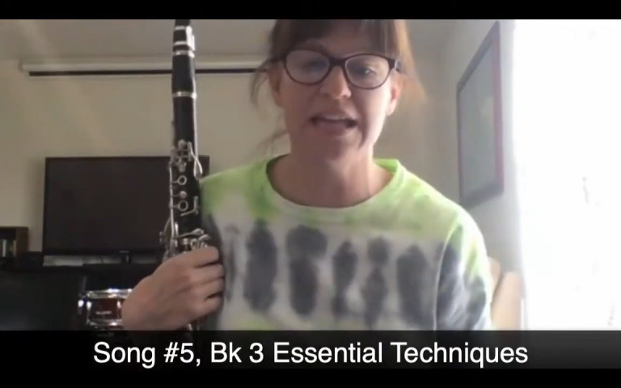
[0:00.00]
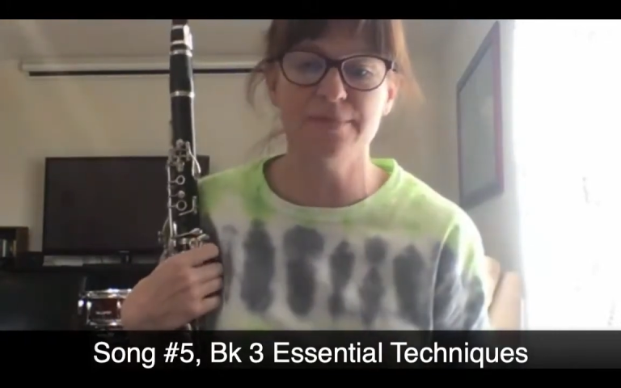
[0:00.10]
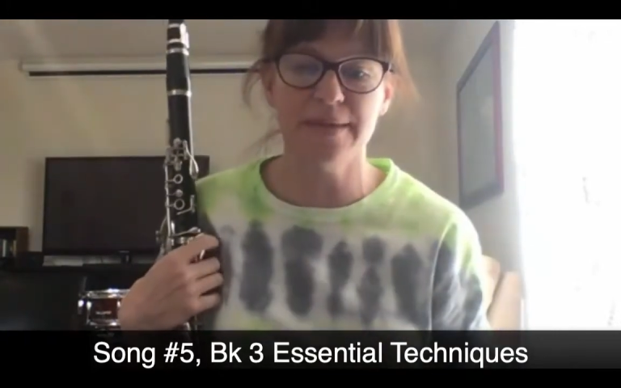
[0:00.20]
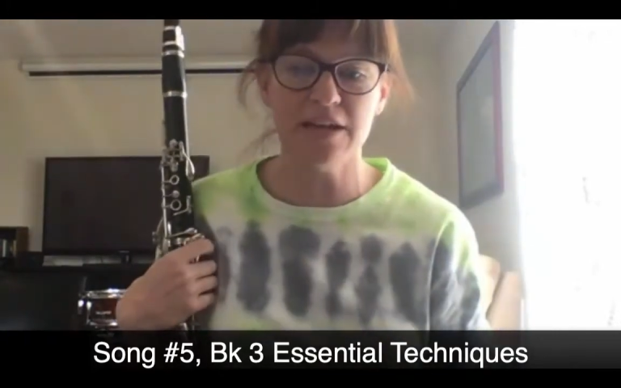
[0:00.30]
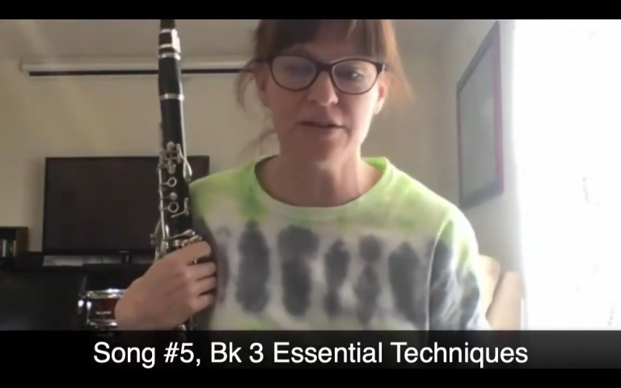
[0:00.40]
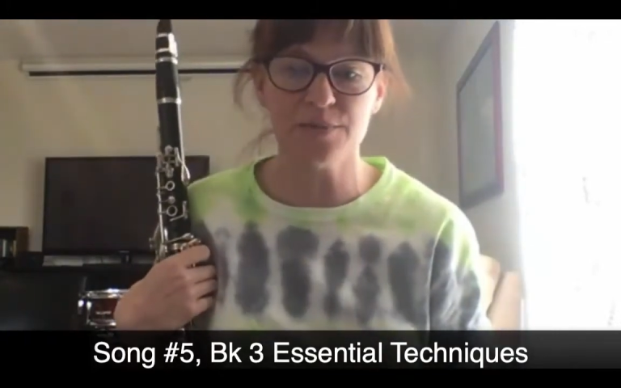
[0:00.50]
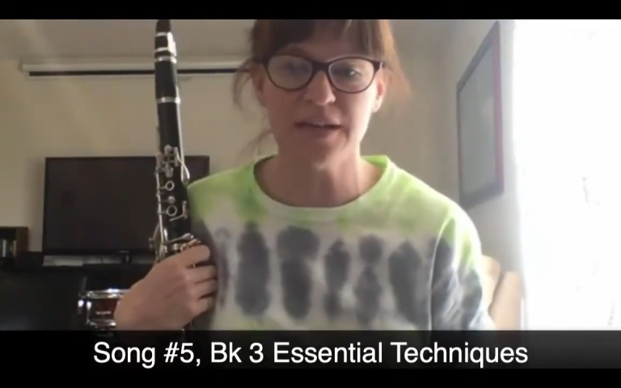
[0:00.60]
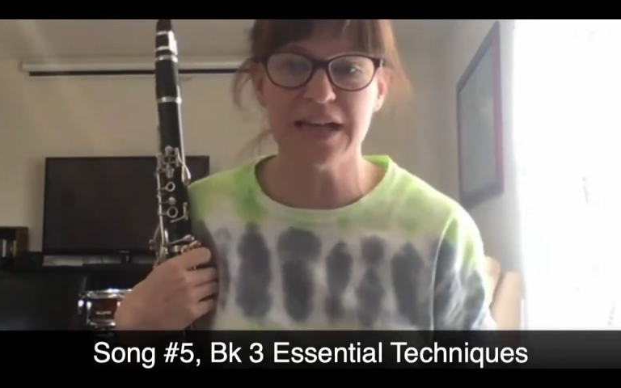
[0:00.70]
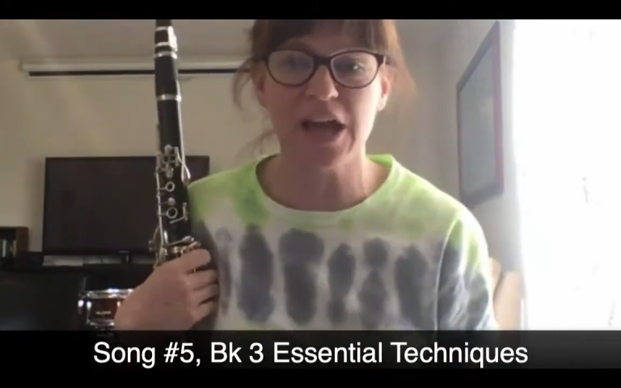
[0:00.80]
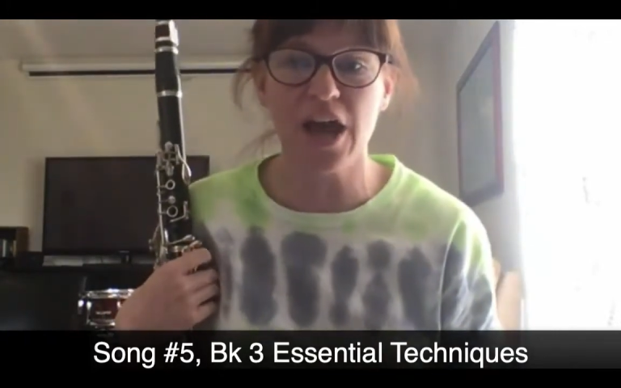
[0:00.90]
Anybody else
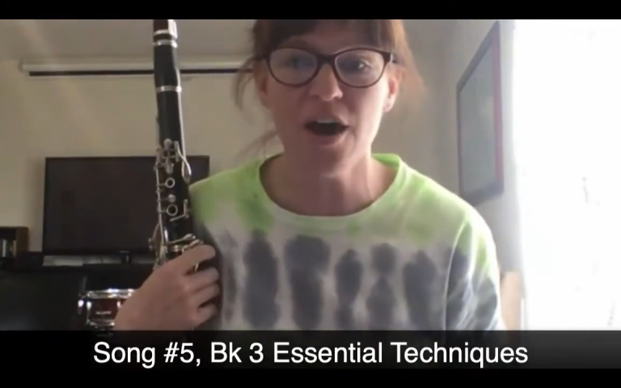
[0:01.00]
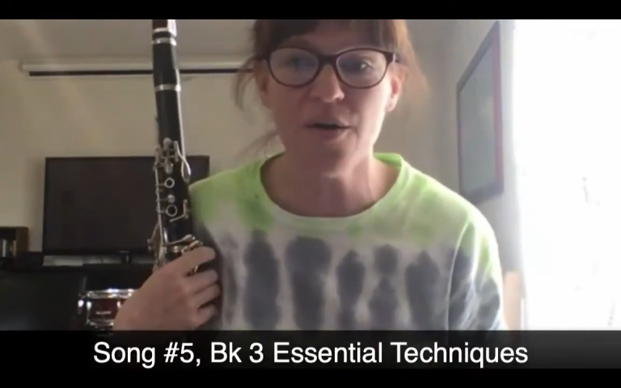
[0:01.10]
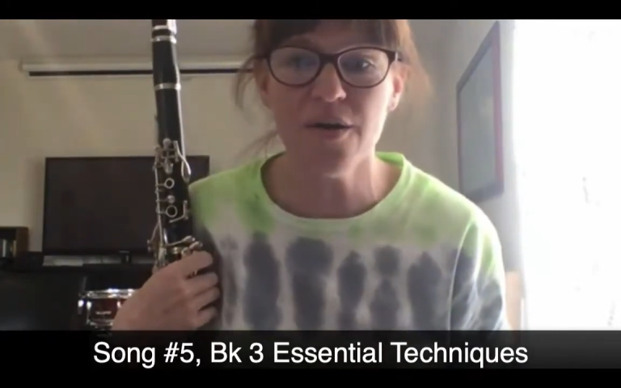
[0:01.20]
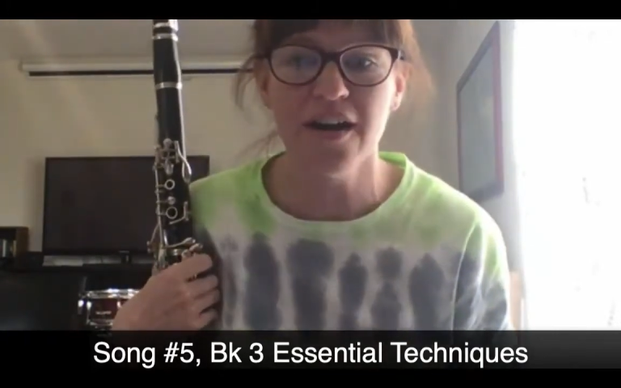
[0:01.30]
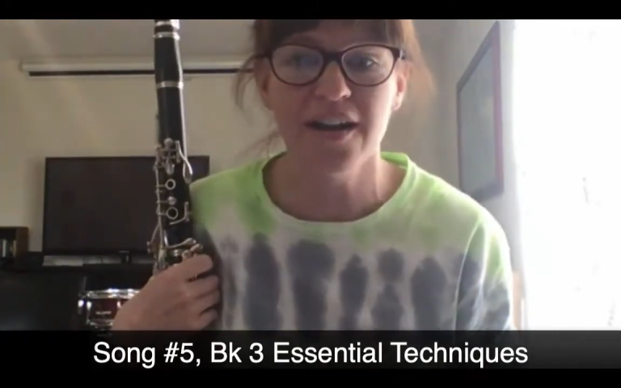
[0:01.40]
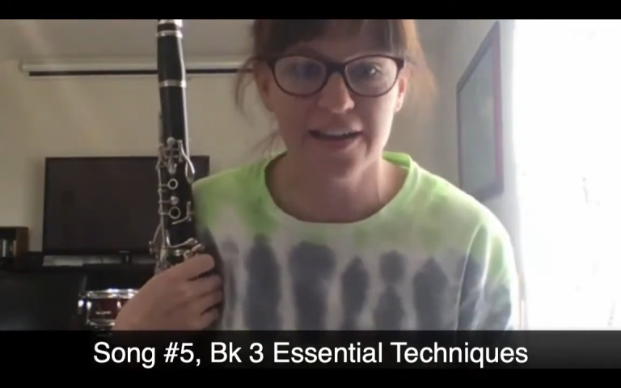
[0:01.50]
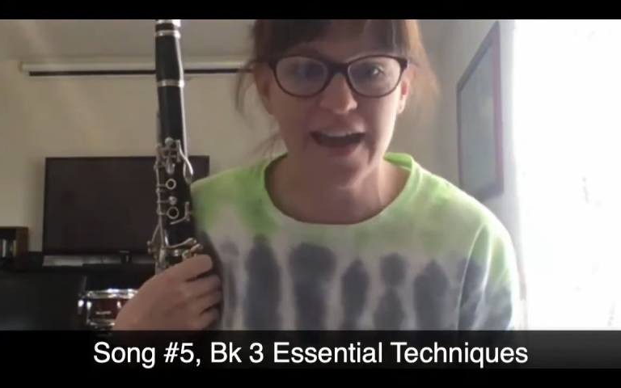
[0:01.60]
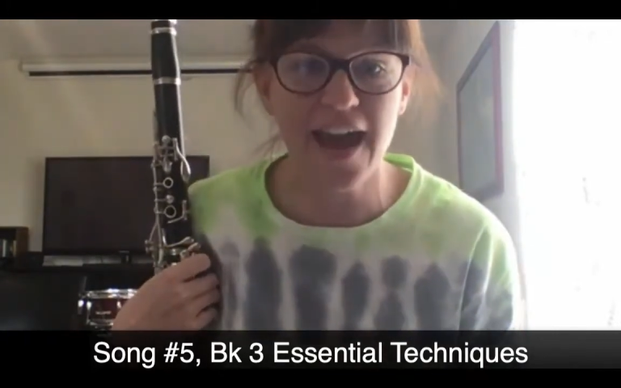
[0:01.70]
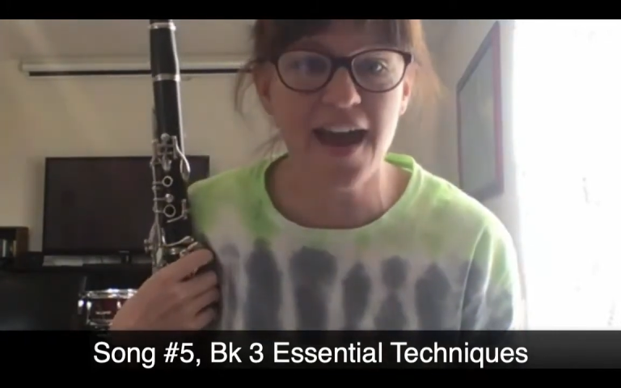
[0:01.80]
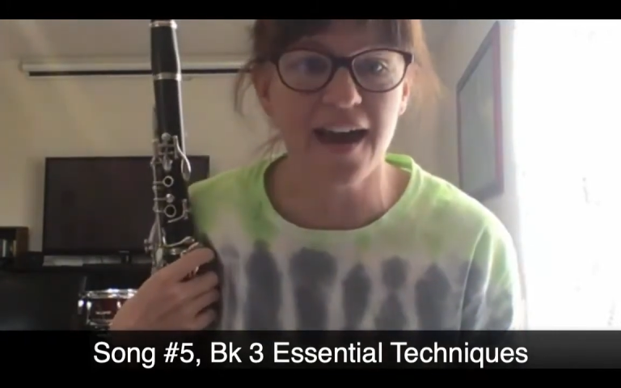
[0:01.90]
want to go?
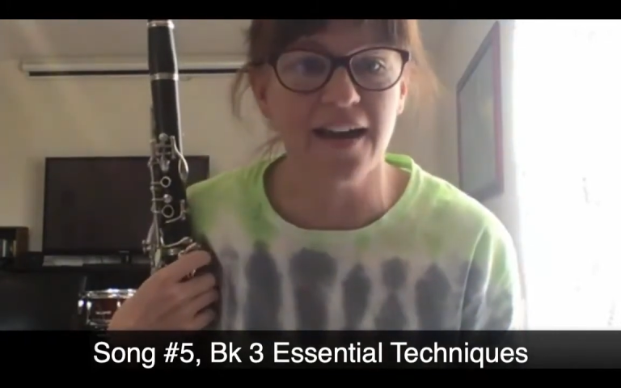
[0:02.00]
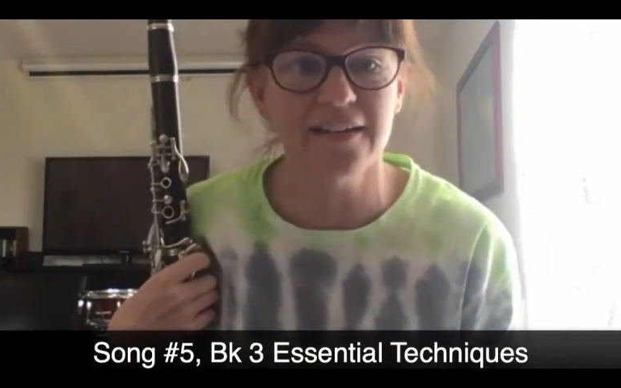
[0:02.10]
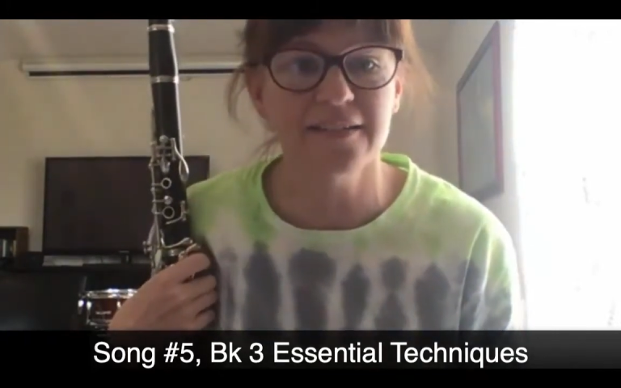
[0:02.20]
Yeah.